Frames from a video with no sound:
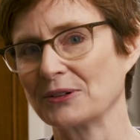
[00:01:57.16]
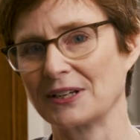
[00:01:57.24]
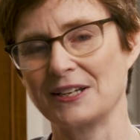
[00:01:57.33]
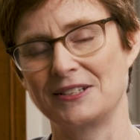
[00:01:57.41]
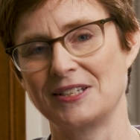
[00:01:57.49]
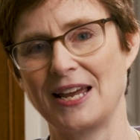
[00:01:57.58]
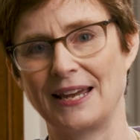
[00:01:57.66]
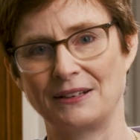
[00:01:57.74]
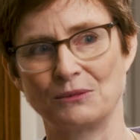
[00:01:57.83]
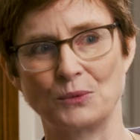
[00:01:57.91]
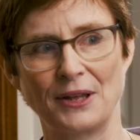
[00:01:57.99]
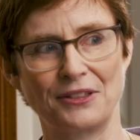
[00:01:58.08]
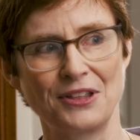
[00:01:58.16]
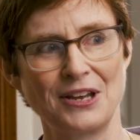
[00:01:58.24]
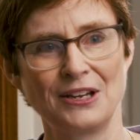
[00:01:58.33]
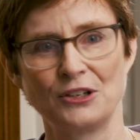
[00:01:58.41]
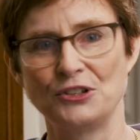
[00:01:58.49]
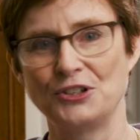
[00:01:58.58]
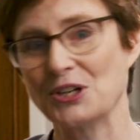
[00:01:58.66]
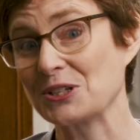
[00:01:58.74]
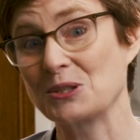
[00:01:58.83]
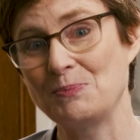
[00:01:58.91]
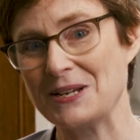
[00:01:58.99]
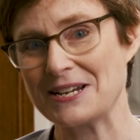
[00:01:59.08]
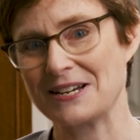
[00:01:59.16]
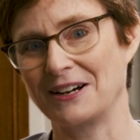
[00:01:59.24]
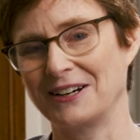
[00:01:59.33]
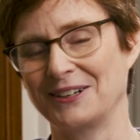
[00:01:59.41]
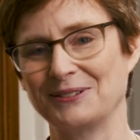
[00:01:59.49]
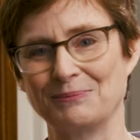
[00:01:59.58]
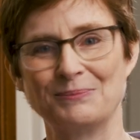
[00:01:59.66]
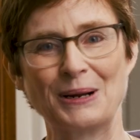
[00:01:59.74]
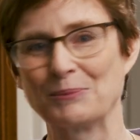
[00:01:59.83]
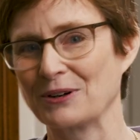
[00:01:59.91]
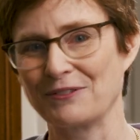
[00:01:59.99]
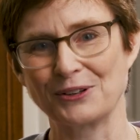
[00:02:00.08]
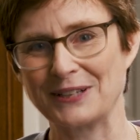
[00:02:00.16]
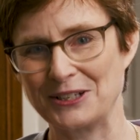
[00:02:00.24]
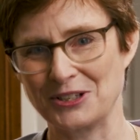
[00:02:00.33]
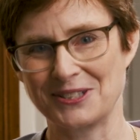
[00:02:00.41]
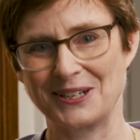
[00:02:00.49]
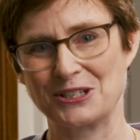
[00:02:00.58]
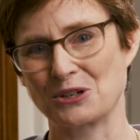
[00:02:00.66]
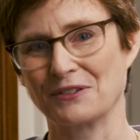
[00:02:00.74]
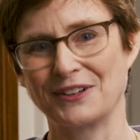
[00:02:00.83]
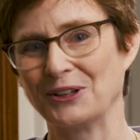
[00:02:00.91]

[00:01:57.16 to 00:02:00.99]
aren't content with just being a member of the legislature of